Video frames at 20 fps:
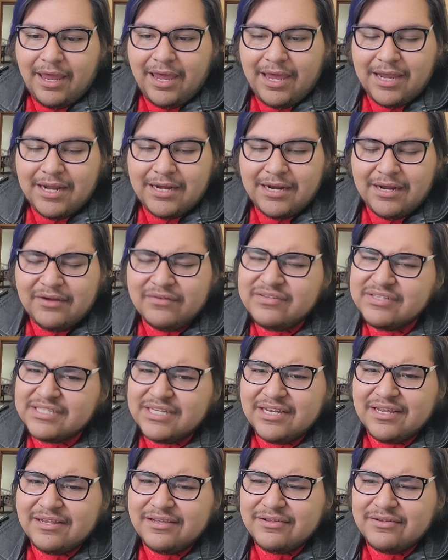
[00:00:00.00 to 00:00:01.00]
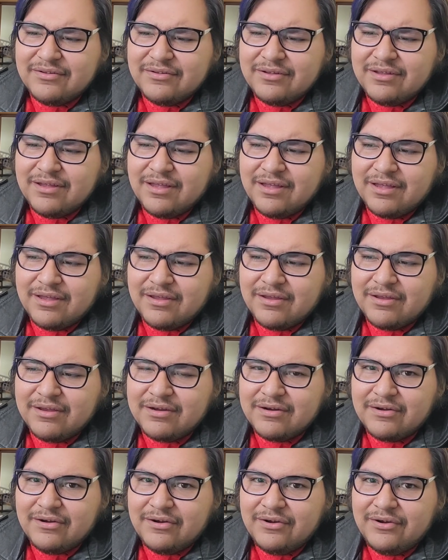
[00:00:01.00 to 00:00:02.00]
And I was like,
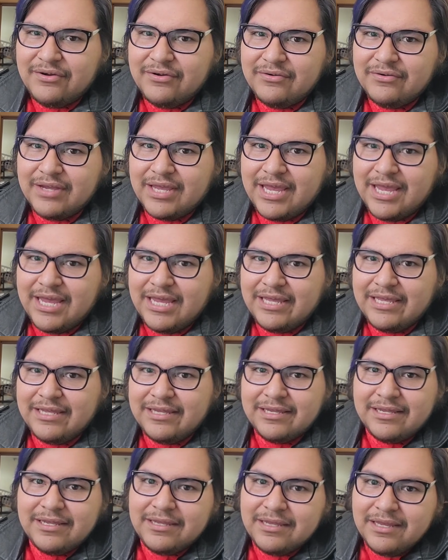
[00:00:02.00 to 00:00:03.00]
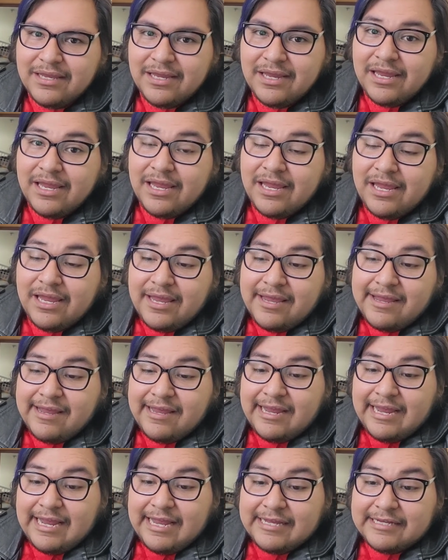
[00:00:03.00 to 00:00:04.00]
are you okay?
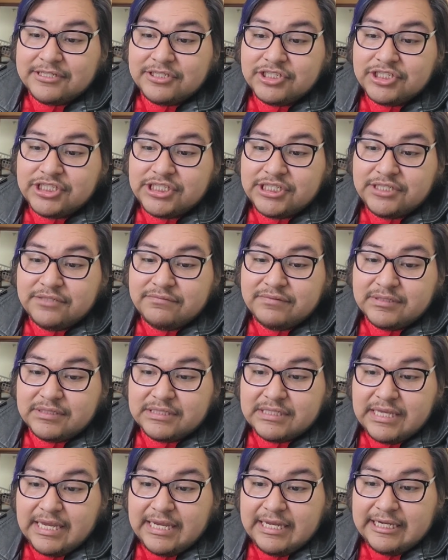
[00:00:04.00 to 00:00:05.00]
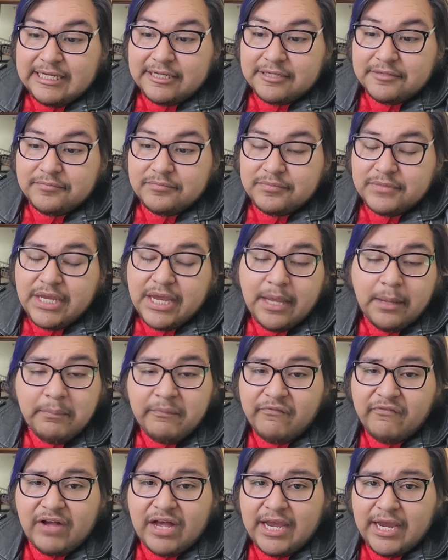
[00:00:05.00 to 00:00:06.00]
And she was like, yeah,
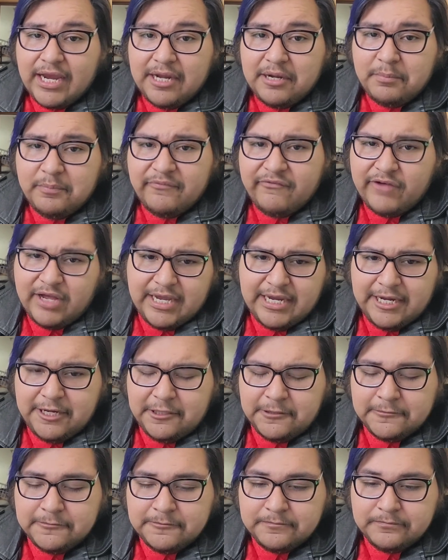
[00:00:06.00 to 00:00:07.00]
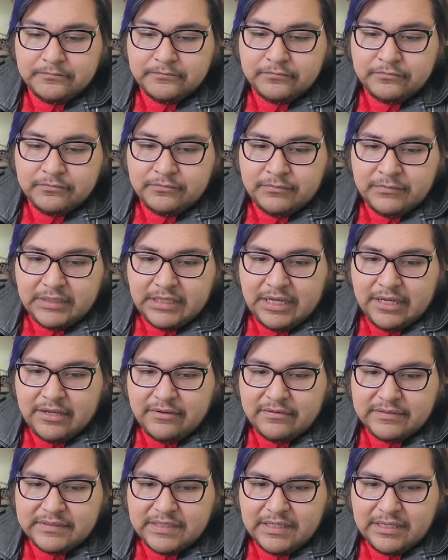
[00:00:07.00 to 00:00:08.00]
I'm fine. And
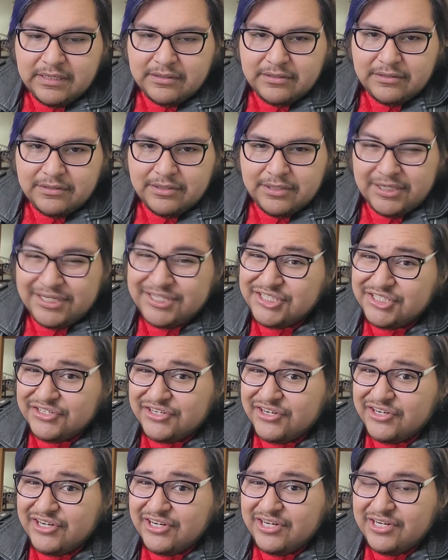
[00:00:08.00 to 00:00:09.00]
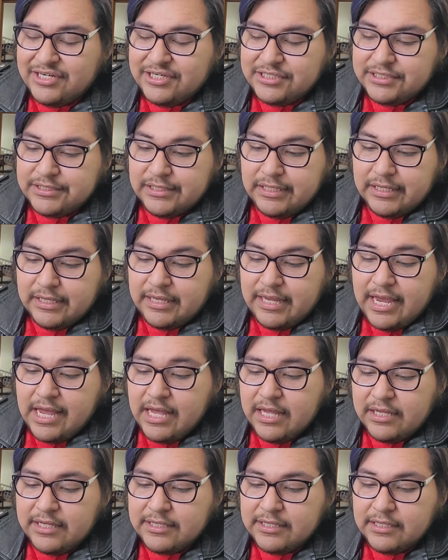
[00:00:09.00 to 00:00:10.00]
I was like, are you sure? She's like,
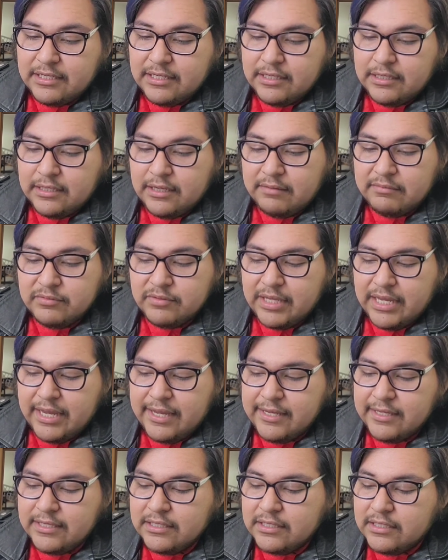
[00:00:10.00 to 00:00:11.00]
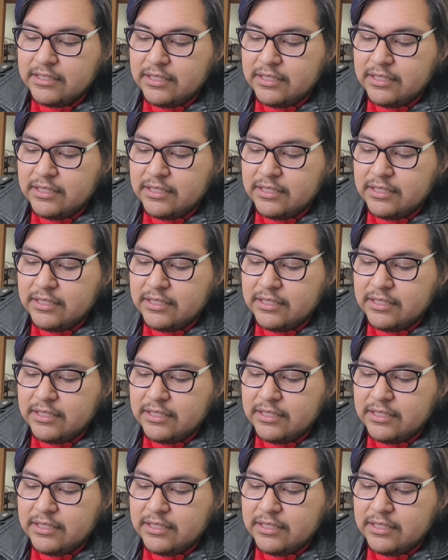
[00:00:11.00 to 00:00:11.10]
yeah, I'm okay.